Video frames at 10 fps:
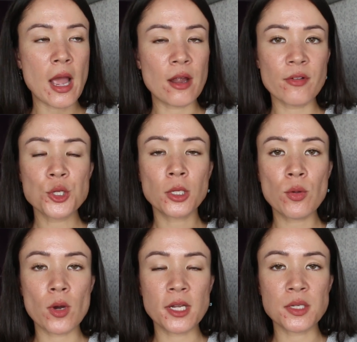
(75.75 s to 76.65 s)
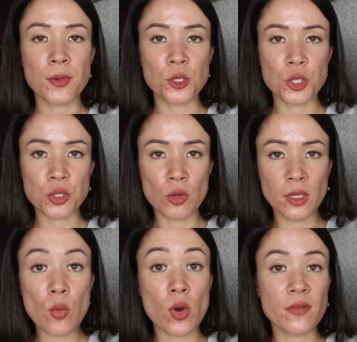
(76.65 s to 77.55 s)
I originally wanted to purchase
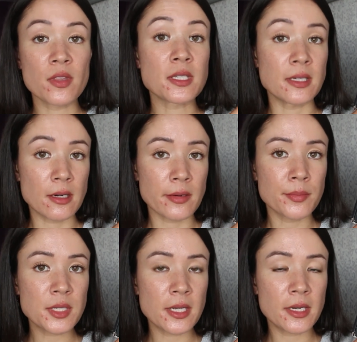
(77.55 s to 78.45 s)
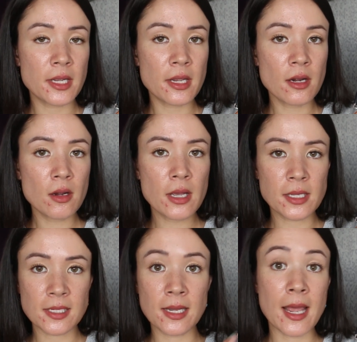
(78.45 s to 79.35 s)
only one of the serums in here.
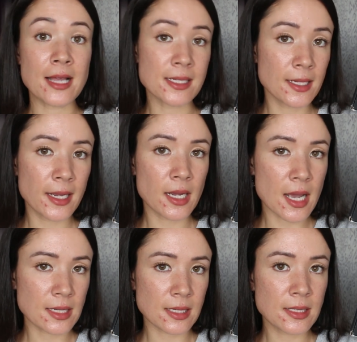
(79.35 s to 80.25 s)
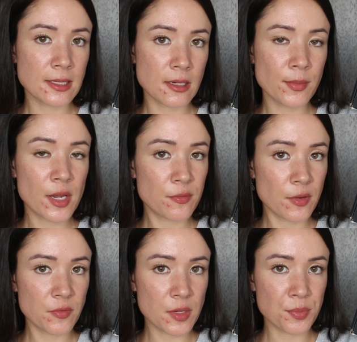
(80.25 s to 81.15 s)
It's an azelaic acid serum at
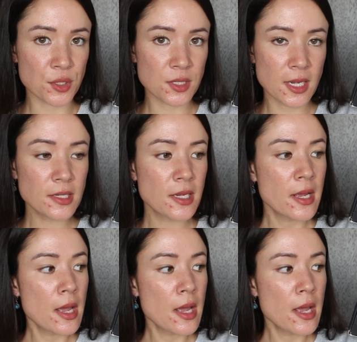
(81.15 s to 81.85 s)
15%.